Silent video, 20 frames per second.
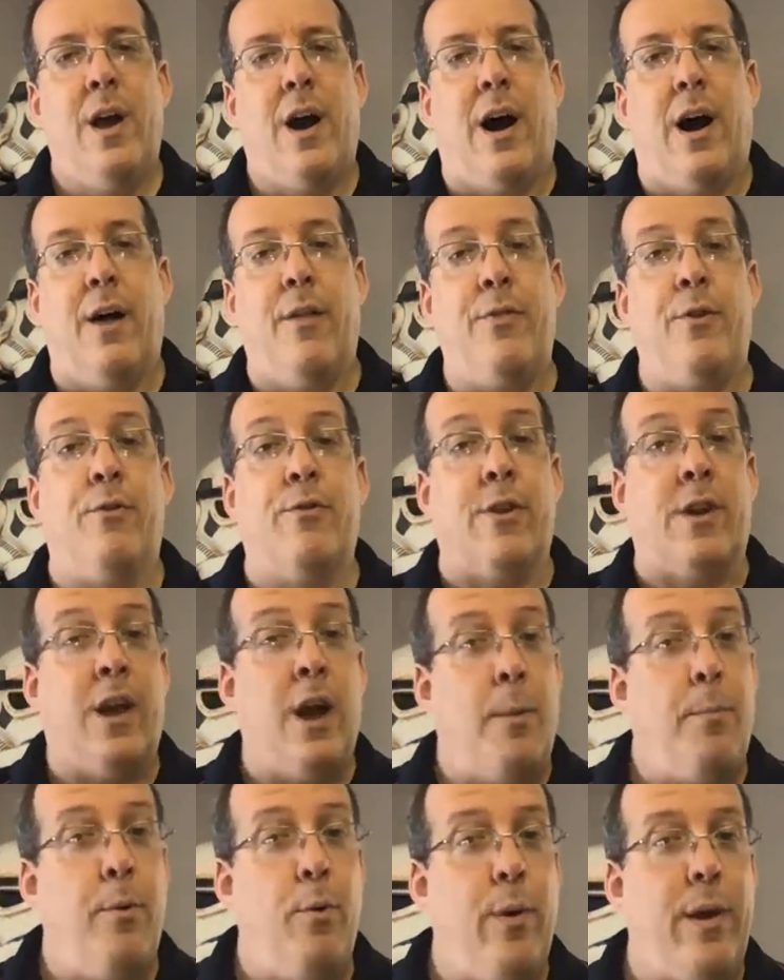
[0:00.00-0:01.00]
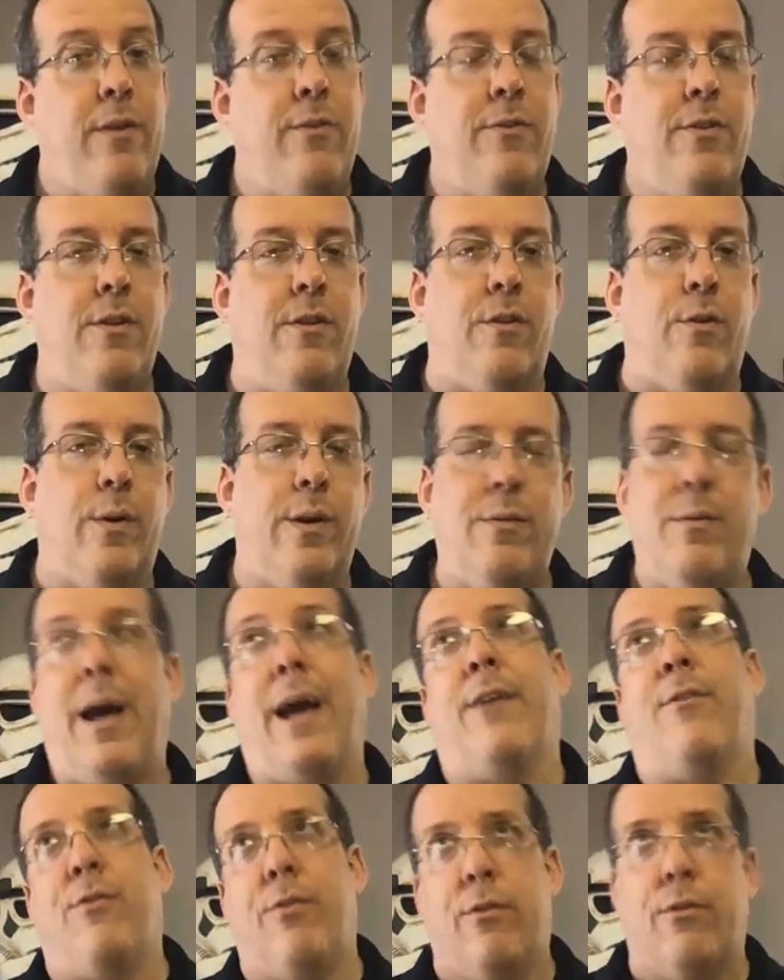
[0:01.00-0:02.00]
Uh, there's a couple ways to do it.
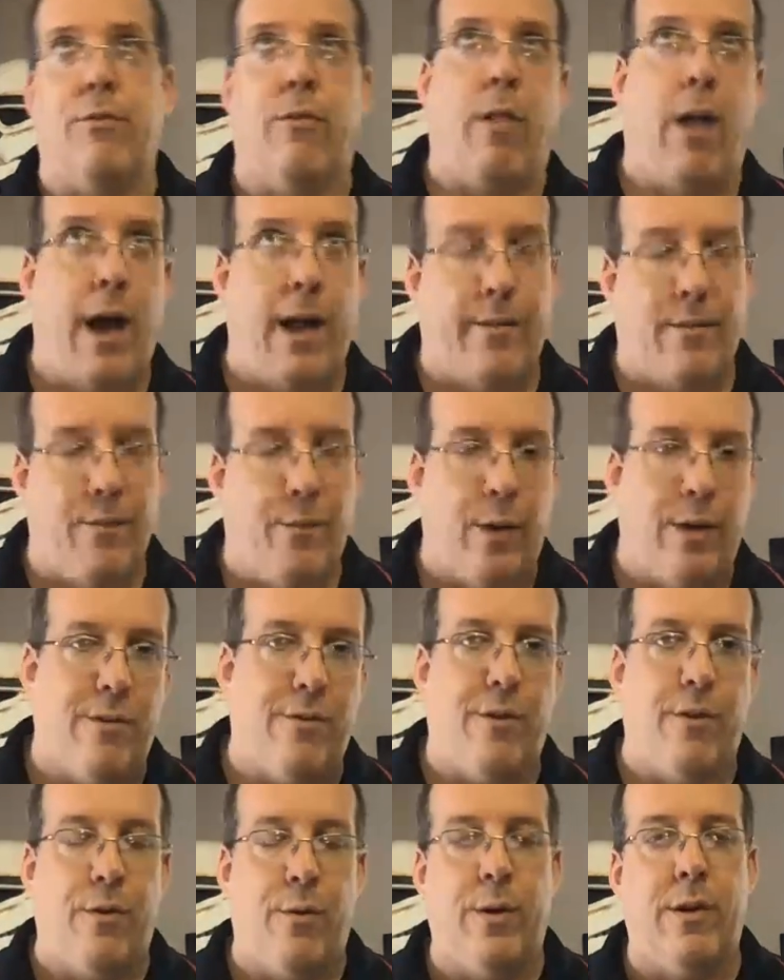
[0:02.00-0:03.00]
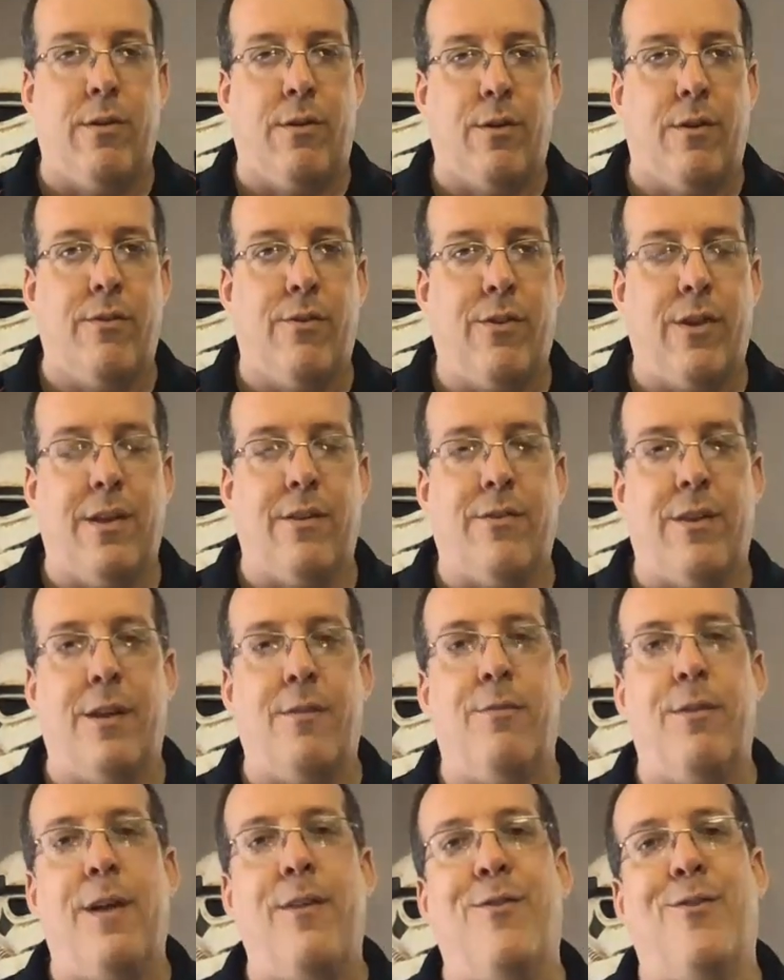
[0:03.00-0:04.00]
Actually, there's lots of ways to do it. You can see us at
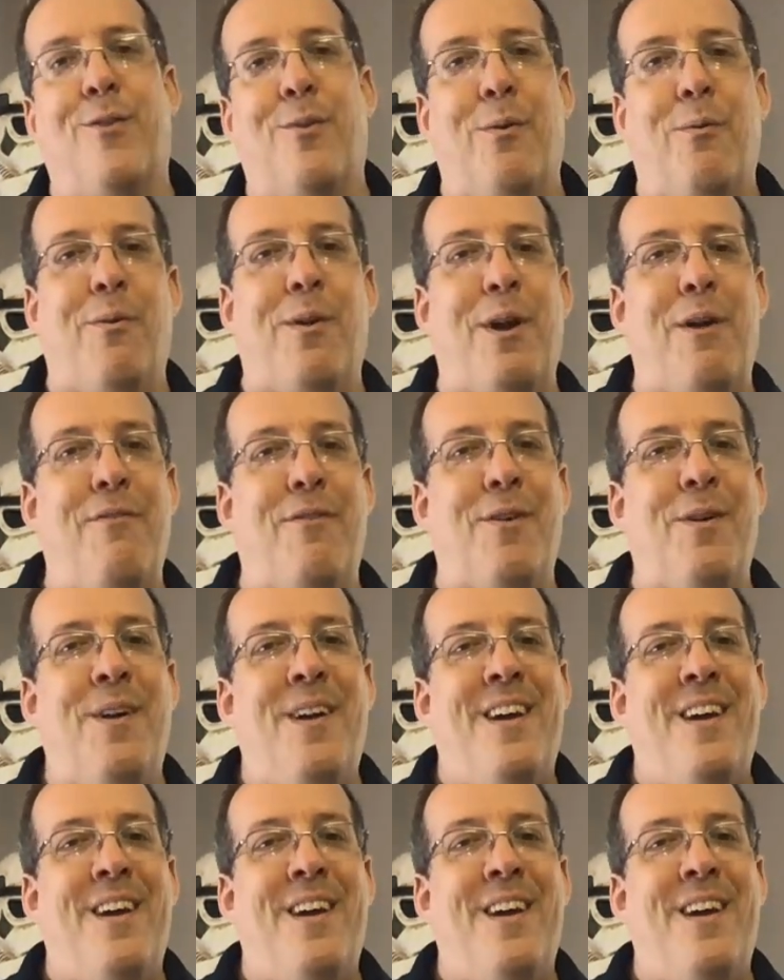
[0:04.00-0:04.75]
events or whatever.